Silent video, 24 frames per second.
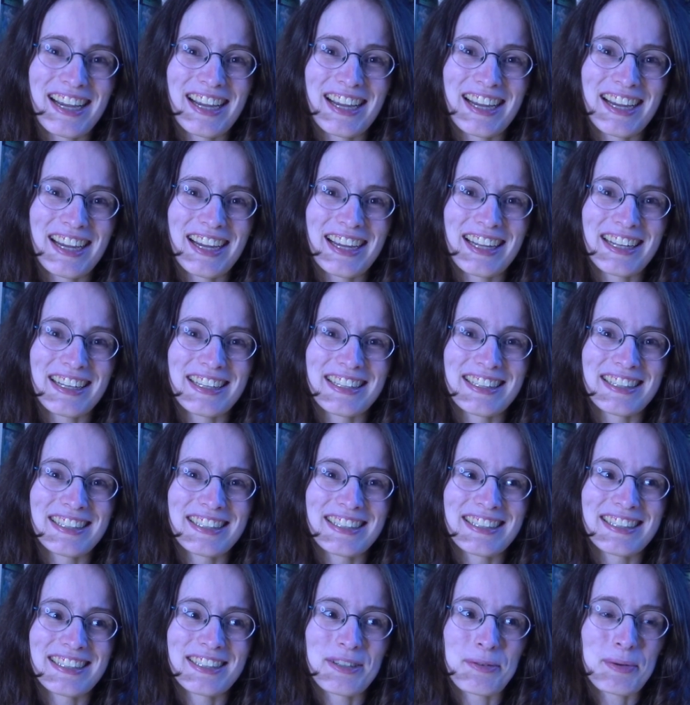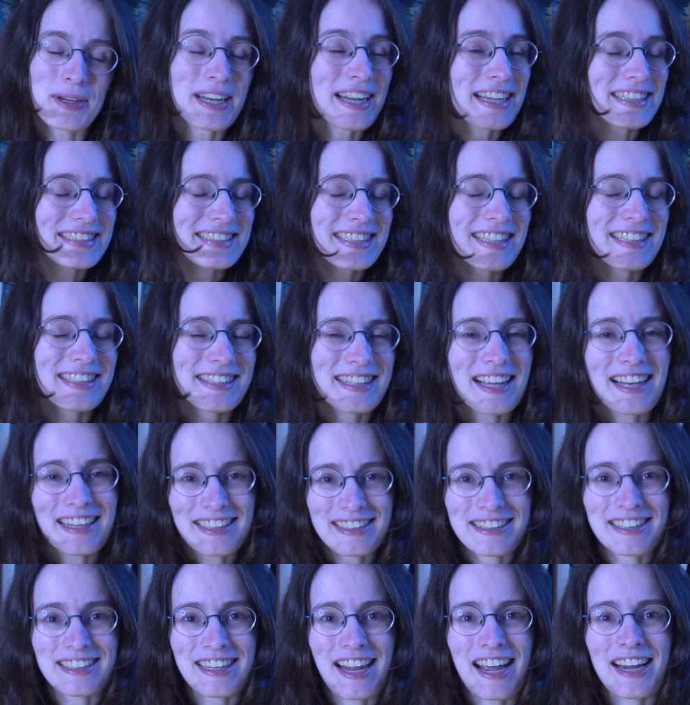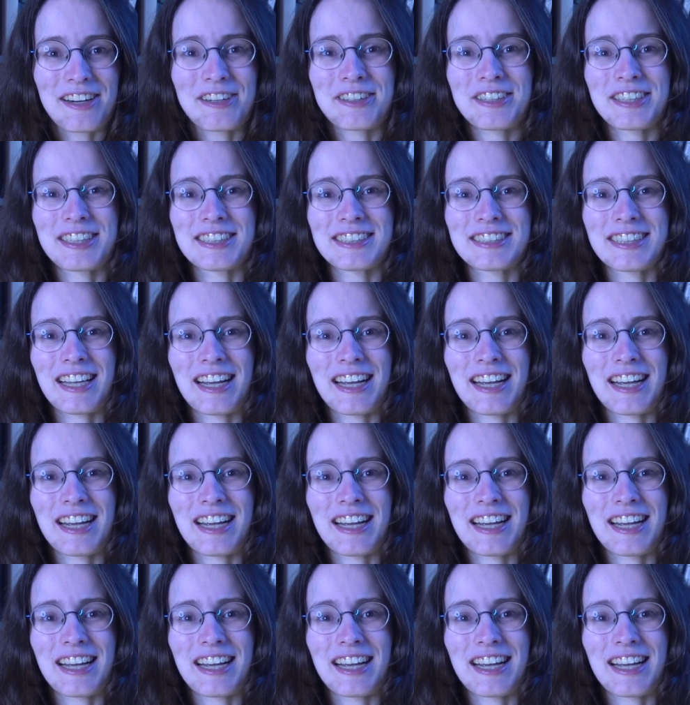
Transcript: And when I said talented artists,